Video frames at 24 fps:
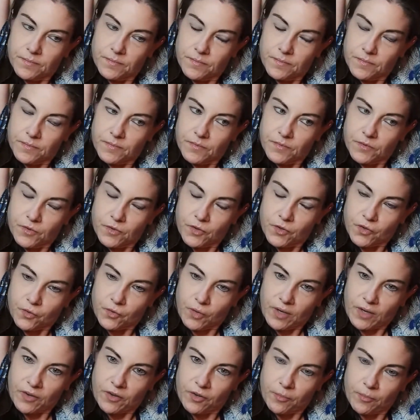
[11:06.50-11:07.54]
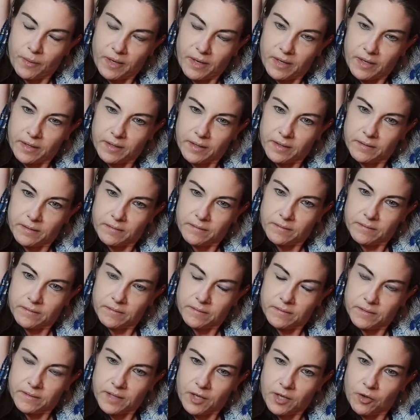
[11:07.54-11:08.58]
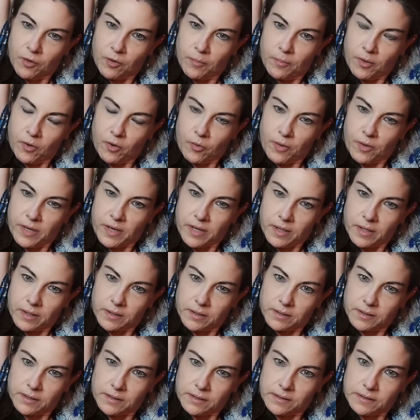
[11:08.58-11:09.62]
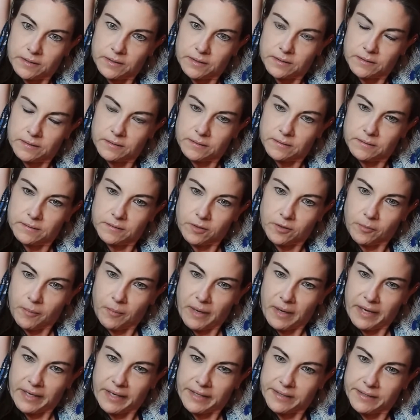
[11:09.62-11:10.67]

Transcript: stretch my elbow here, or my